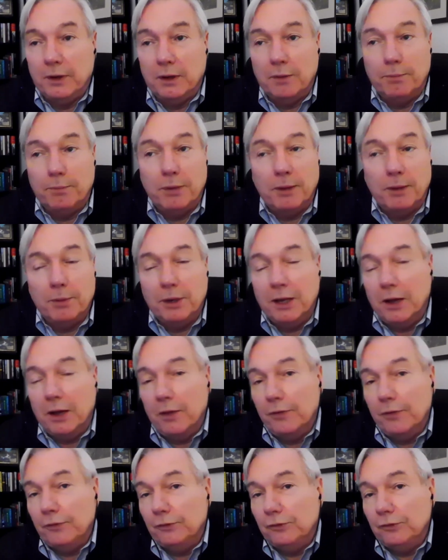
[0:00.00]
And public
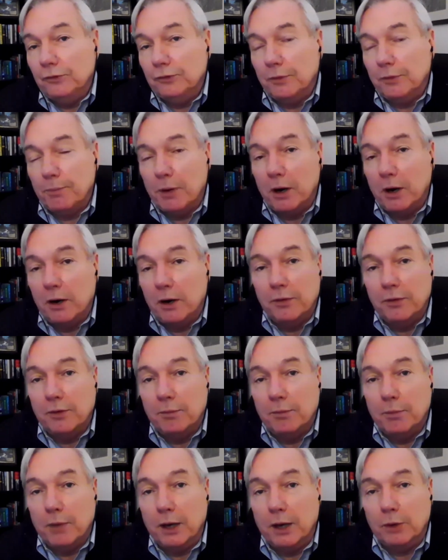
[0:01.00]
health is just a part of the
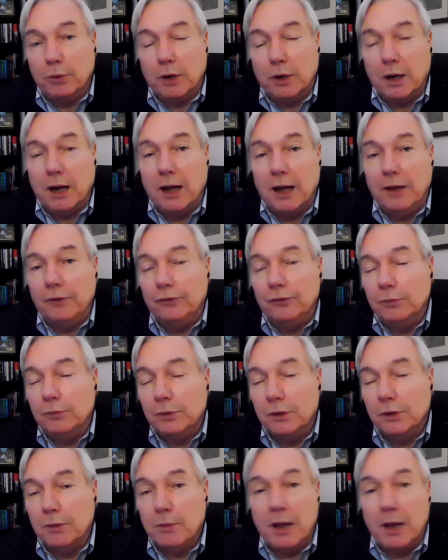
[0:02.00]
microcosm
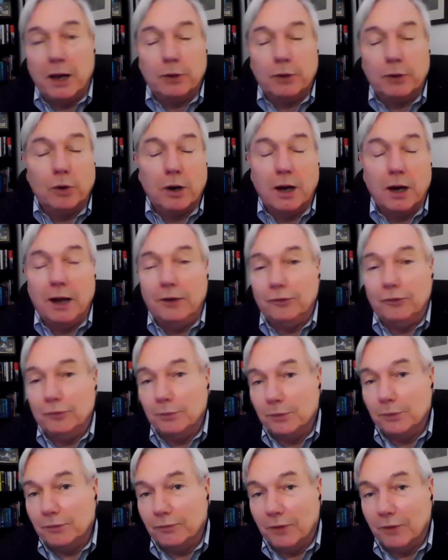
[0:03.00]
and the
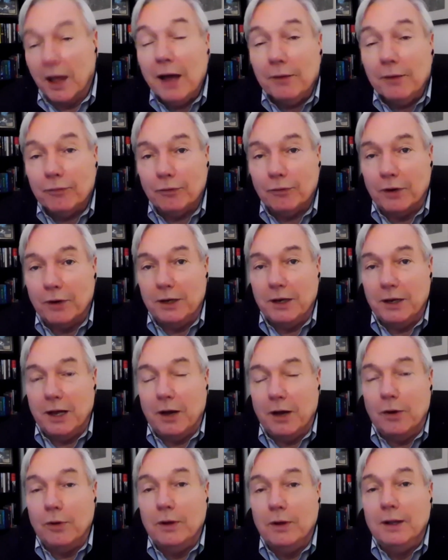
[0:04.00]
macrocosm of life right now.